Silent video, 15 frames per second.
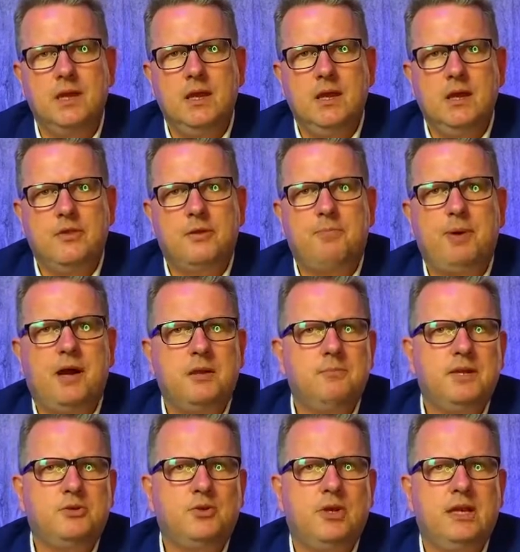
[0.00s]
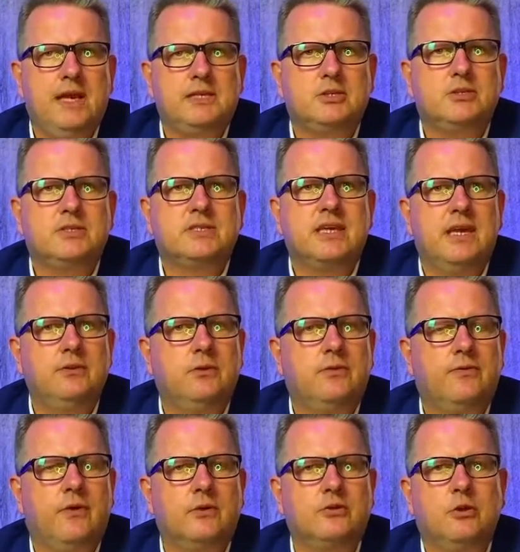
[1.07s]
The parliamentary elections scheduled
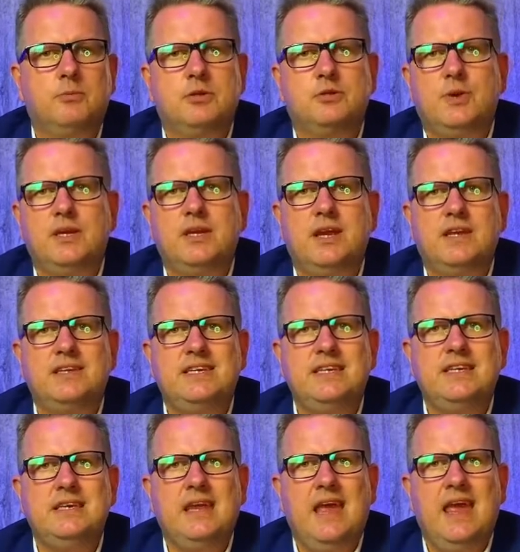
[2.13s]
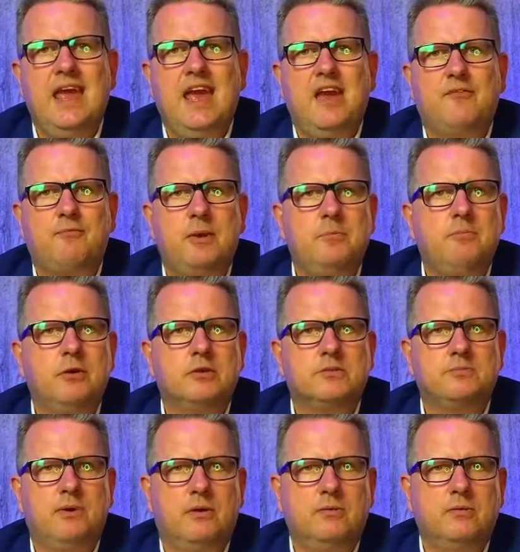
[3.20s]
for October 2019 have been
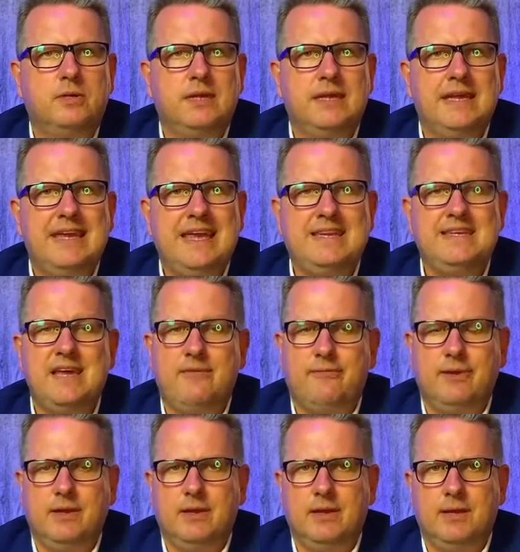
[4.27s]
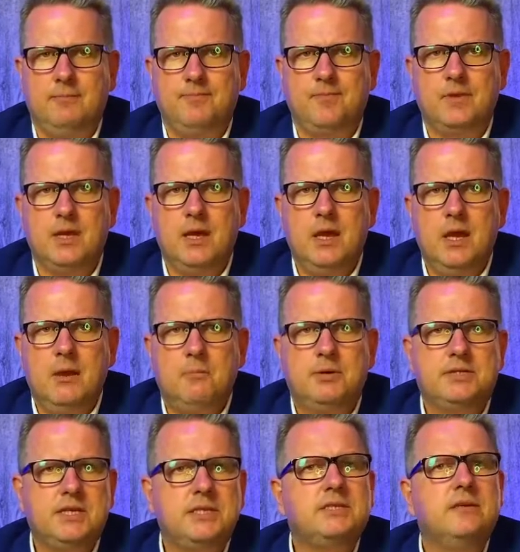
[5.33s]
postponed indefinitely.
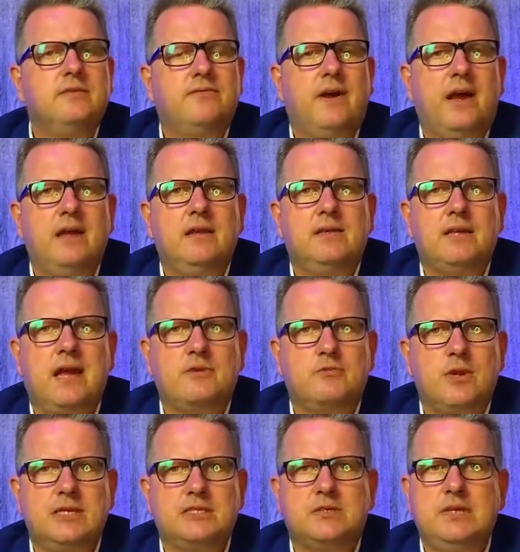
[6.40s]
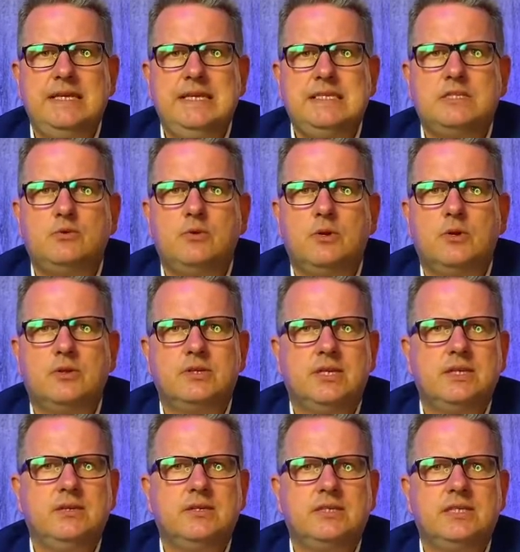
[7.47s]
Persistent violent unrest leads to a
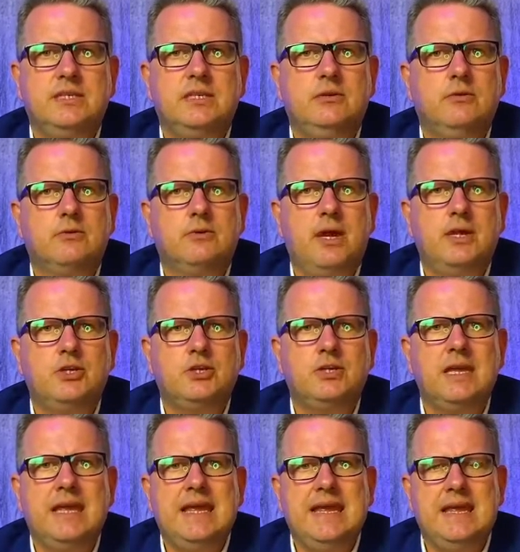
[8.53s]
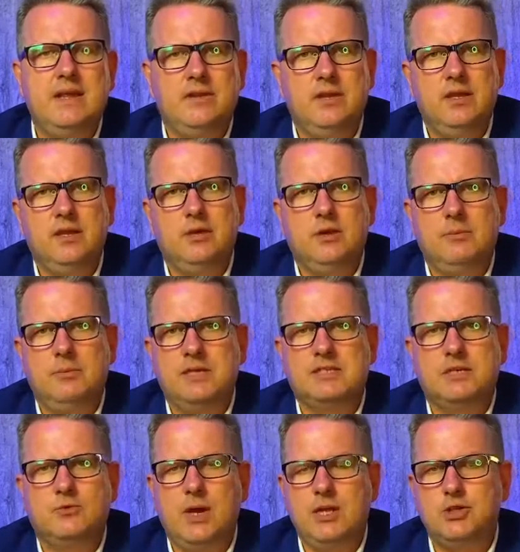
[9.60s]
continuous deterioration in the economic
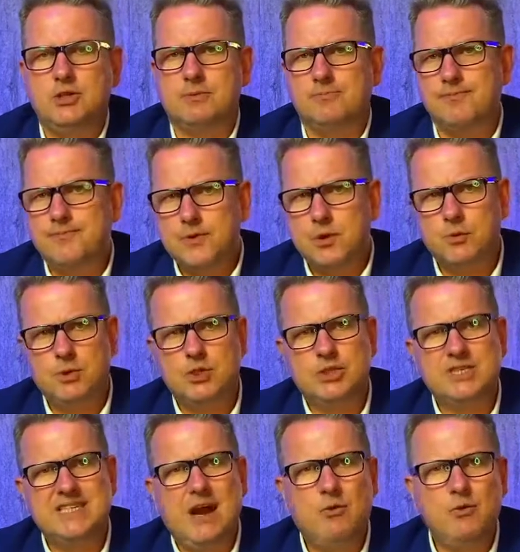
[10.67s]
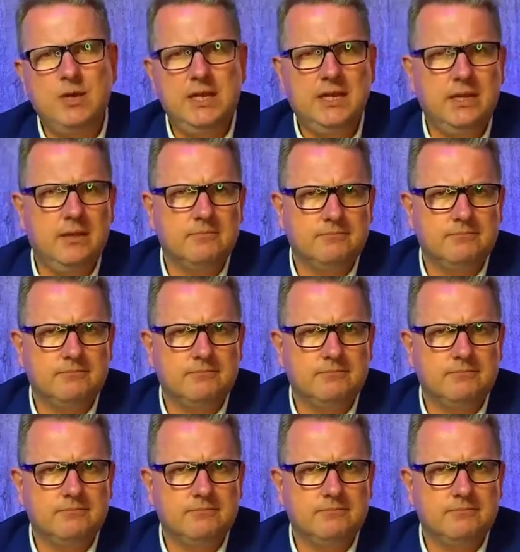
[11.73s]
situation, which is now leading